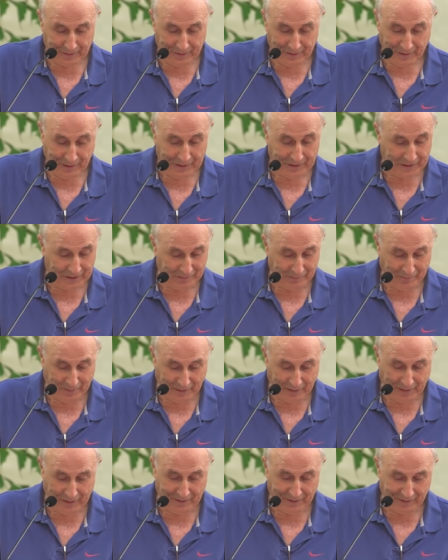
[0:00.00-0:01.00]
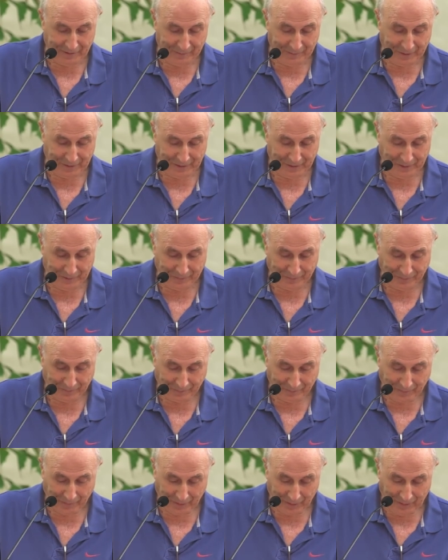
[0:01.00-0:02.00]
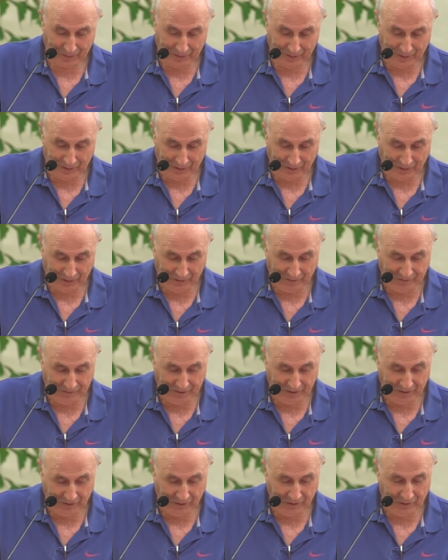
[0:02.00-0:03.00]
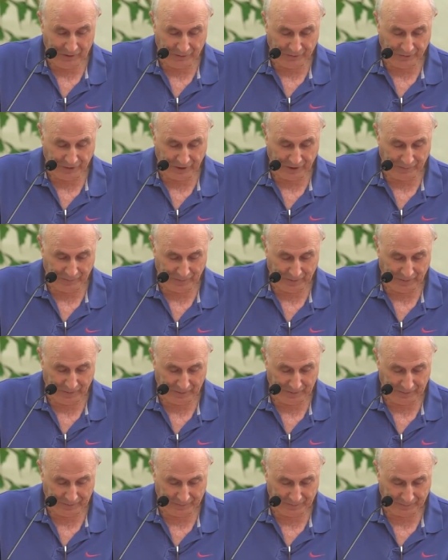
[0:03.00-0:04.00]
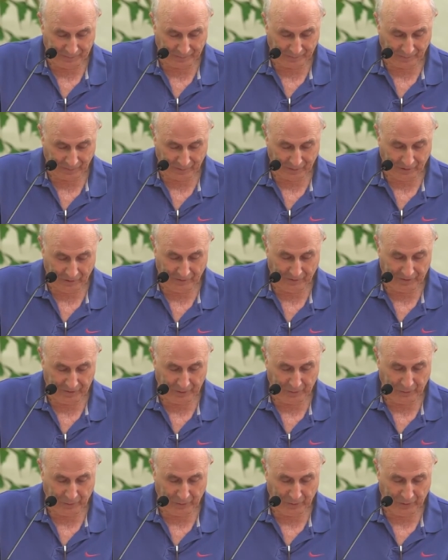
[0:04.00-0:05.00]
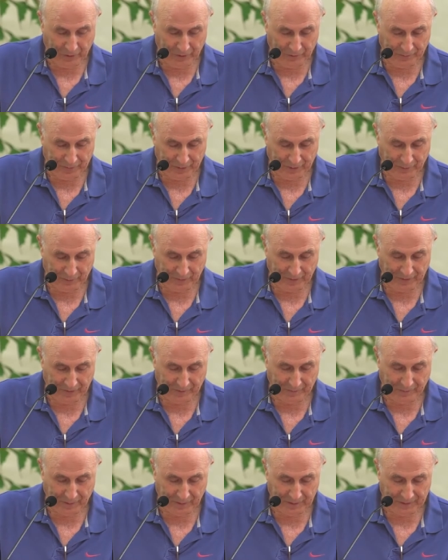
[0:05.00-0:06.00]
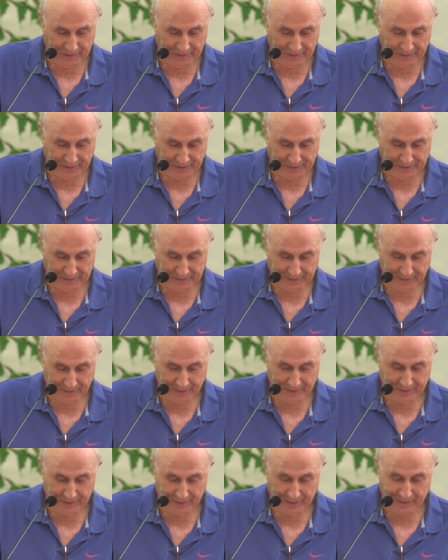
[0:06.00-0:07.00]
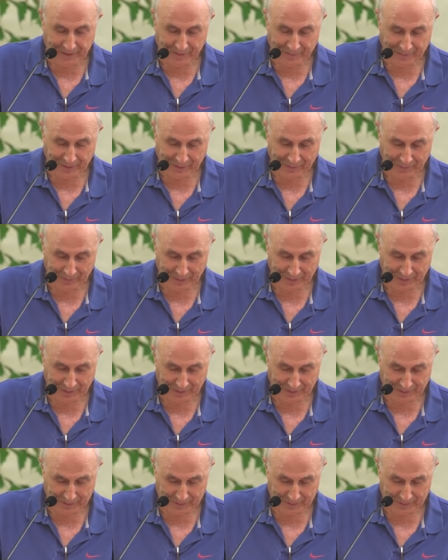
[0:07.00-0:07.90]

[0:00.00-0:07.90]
It reminds me of the old fable of the war between the body and its member.